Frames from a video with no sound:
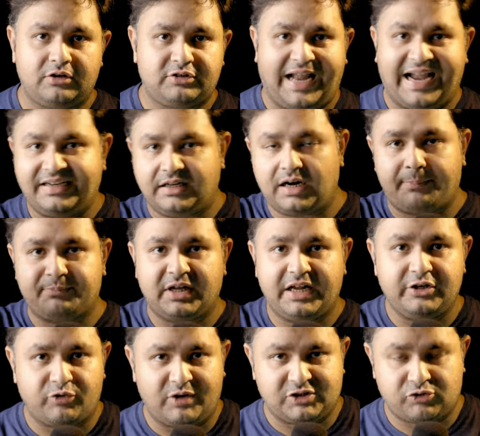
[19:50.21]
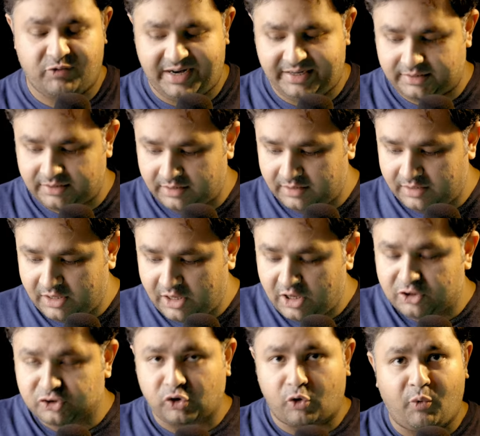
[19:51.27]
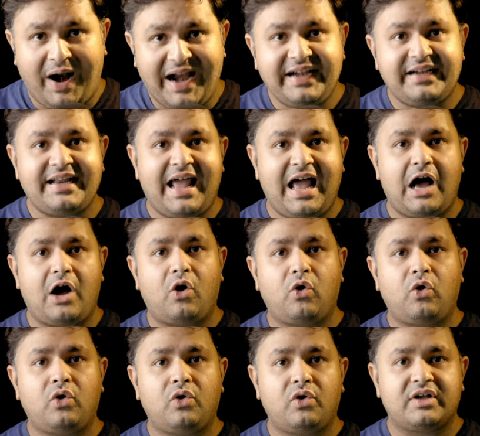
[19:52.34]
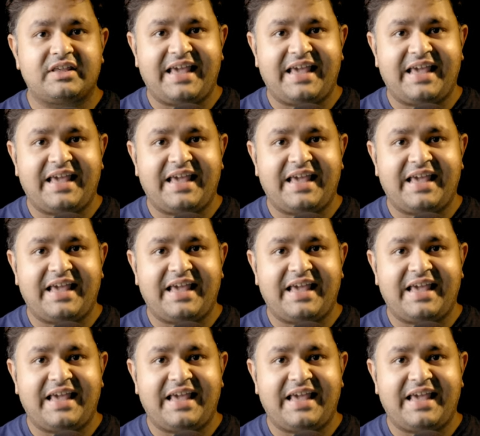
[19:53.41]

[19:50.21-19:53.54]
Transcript: tighten up the interest rate so right now